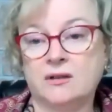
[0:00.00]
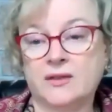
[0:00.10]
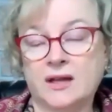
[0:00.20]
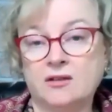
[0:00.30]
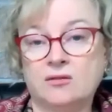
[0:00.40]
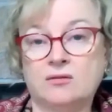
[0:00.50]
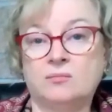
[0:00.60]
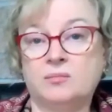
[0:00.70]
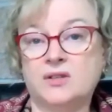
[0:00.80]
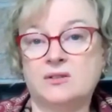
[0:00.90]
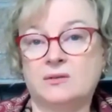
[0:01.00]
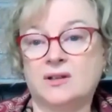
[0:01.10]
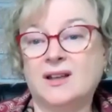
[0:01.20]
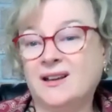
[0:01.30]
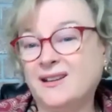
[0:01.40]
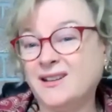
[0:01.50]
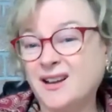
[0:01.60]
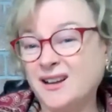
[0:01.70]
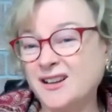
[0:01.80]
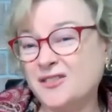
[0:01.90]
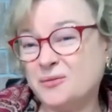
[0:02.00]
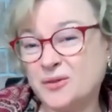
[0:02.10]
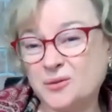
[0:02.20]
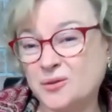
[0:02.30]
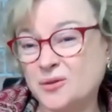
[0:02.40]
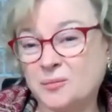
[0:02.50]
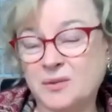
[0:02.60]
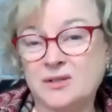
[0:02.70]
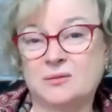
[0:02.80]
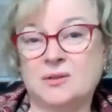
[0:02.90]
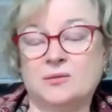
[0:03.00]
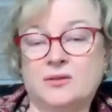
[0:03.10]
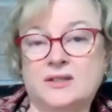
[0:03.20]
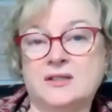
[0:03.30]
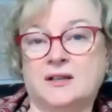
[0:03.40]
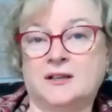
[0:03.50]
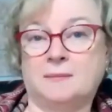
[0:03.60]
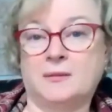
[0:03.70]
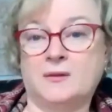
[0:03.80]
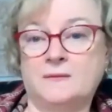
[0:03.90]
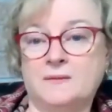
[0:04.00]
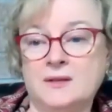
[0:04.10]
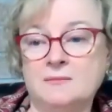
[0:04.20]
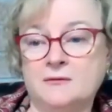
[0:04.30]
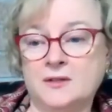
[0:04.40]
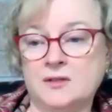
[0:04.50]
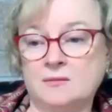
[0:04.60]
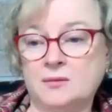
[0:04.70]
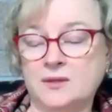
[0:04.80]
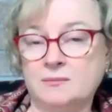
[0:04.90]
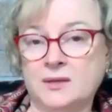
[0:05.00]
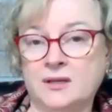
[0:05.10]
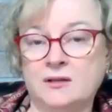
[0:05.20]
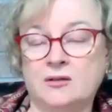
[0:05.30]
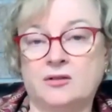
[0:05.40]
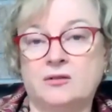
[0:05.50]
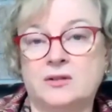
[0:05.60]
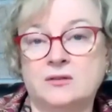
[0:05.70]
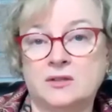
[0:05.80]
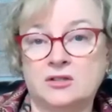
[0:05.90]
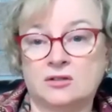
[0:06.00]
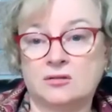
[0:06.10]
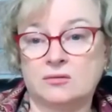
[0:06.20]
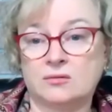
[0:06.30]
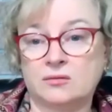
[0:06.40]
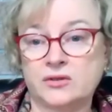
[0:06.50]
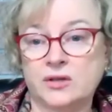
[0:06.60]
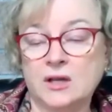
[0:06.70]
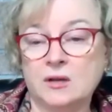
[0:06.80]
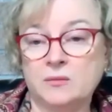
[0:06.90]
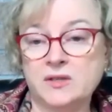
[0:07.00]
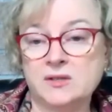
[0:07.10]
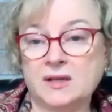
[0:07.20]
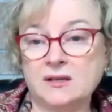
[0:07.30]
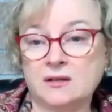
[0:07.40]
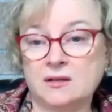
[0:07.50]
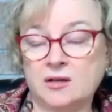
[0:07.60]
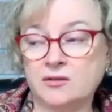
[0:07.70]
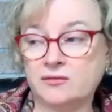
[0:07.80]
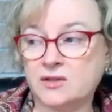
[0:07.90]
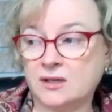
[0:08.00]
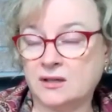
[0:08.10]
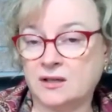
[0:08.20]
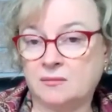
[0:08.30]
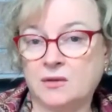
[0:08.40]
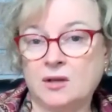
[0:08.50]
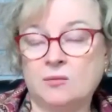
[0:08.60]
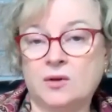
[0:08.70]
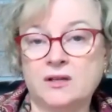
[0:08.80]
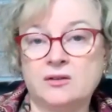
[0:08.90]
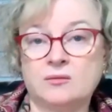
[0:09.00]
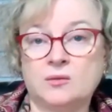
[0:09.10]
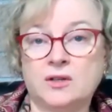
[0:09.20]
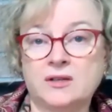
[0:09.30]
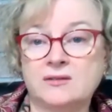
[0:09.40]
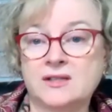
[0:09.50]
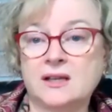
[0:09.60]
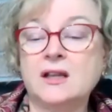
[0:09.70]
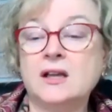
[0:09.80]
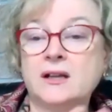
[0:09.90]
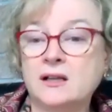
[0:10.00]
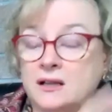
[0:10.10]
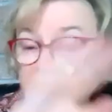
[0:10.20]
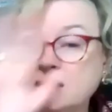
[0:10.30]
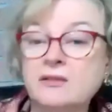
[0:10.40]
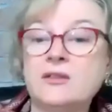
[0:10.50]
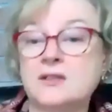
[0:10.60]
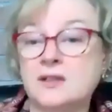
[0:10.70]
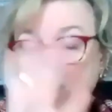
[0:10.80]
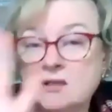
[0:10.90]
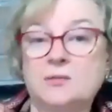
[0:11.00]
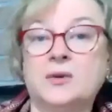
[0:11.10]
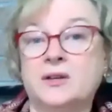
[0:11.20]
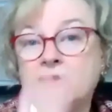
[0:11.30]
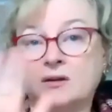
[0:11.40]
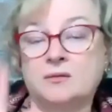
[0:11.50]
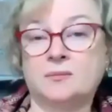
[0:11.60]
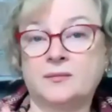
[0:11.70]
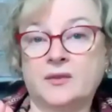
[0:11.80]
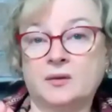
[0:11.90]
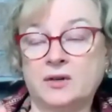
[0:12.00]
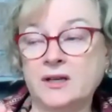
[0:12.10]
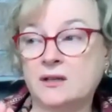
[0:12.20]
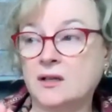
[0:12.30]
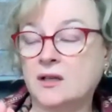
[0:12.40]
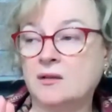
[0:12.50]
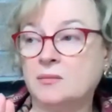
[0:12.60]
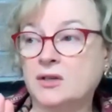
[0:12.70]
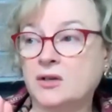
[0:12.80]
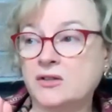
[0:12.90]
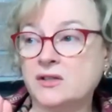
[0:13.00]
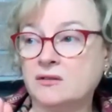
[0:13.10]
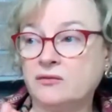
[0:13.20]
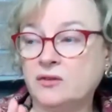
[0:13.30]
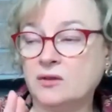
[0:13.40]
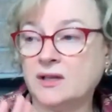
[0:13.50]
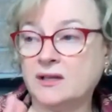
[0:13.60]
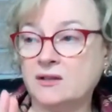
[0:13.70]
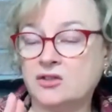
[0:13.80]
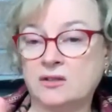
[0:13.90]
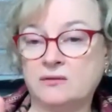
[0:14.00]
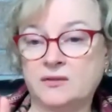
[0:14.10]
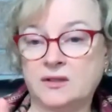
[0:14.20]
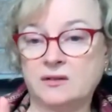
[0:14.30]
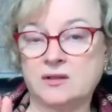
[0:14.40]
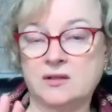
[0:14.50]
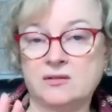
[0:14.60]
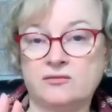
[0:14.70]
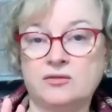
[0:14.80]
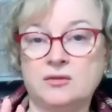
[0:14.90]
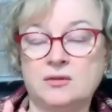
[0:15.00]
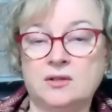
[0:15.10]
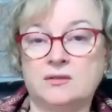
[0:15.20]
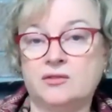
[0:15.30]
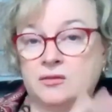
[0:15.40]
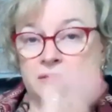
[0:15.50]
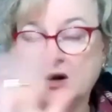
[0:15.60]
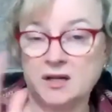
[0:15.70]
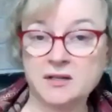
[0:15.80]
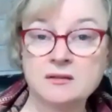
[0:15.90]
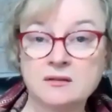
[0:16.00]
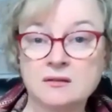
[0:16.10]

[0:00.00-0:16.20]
that you could be doing. And kind of we all could be doing all the time. But for example, in my Unlock Your Intuition course, we spend a lot of time, what I say, cleaning the dirty window, right? Because if your energy field is full of crud,